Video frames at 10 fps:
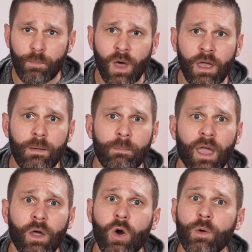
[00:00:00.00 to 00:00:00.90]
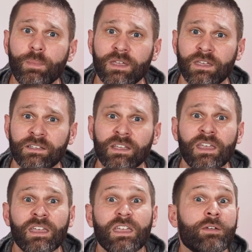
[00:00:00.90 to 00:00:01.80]
But my hope is,
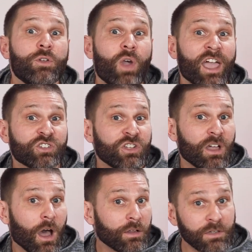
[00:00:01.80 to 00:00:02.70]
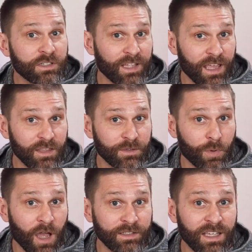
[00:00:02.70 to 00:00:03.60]
if you actually understand this
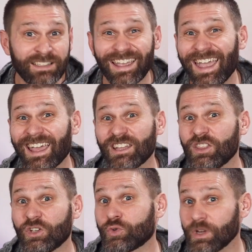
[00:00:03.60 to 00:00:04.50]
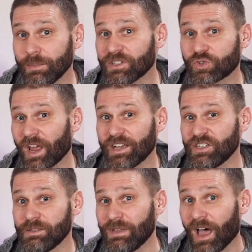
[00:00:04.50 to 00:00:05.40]
process and the treatment
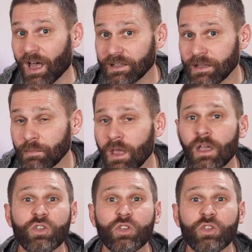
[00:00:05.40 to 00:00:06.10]
strategies behind it,